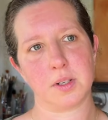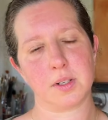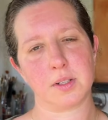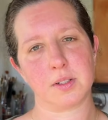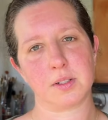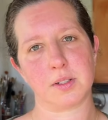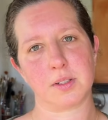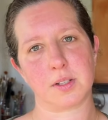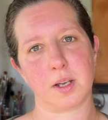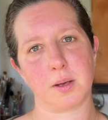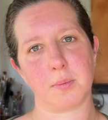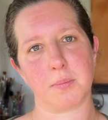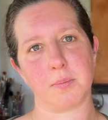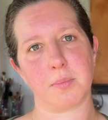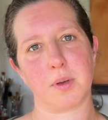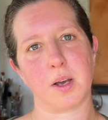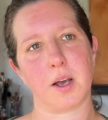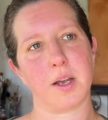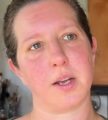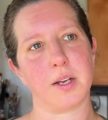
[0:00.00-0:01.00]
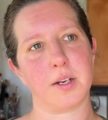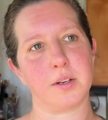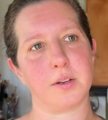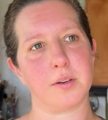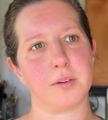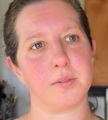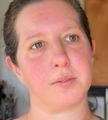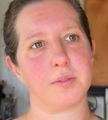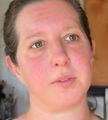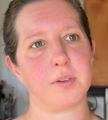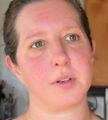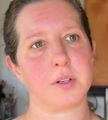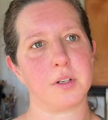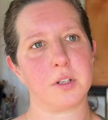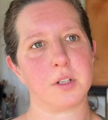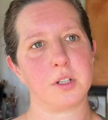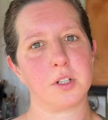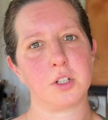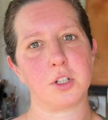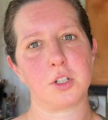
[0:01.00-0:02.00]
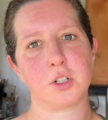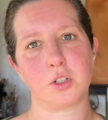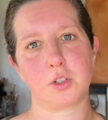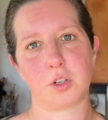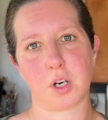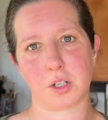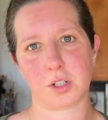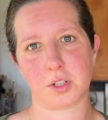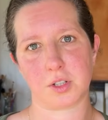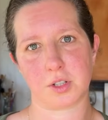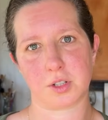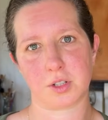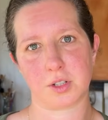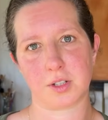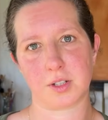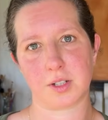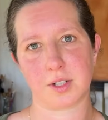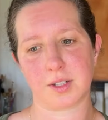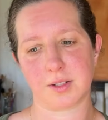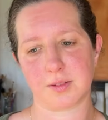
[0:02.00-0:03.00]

some kind of structured